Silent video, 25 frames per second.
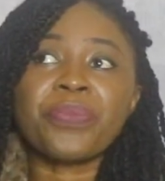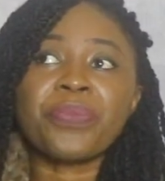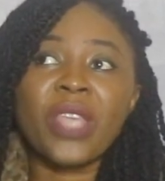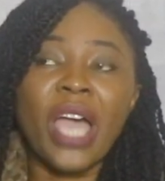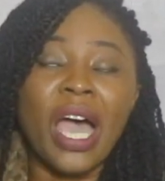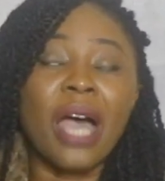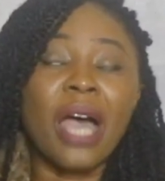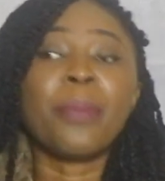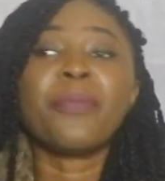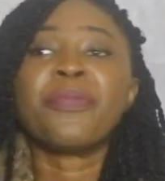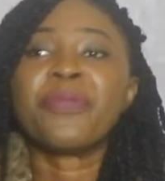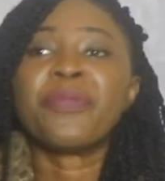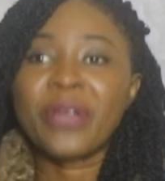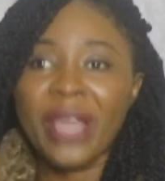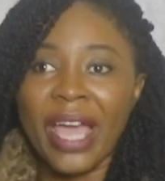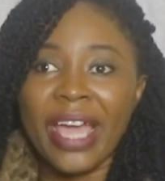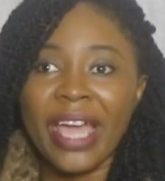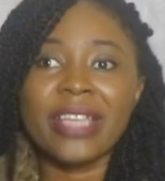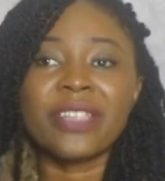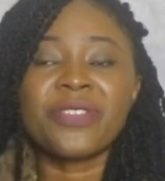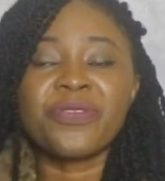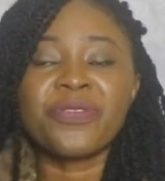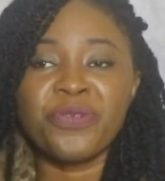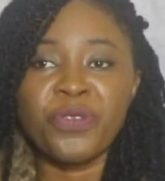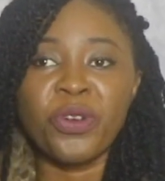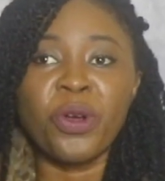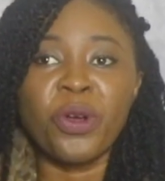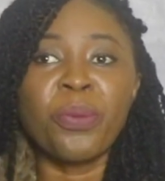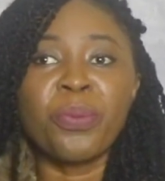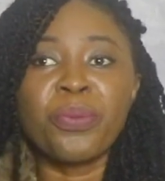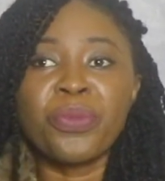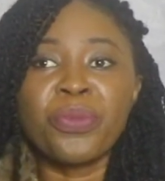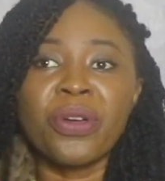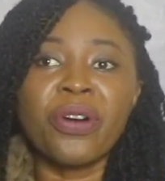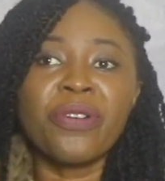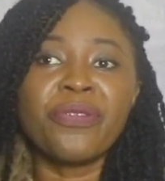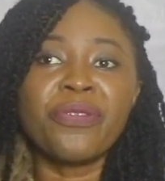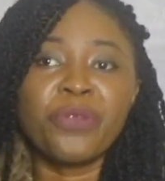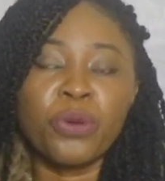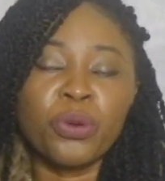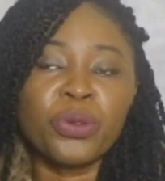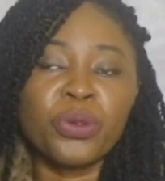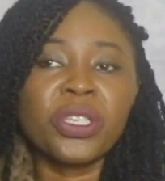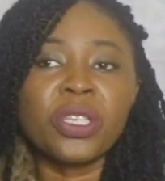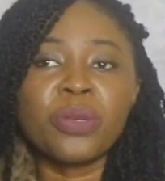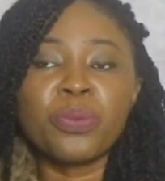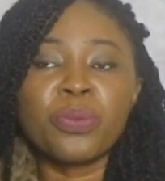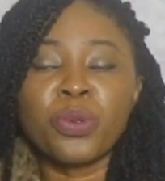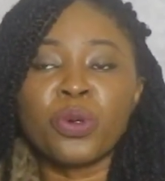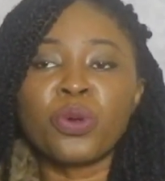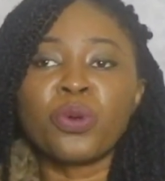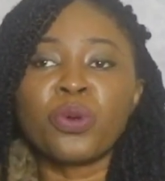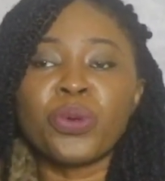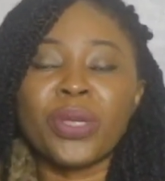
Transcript: um, guys, from the voting poll,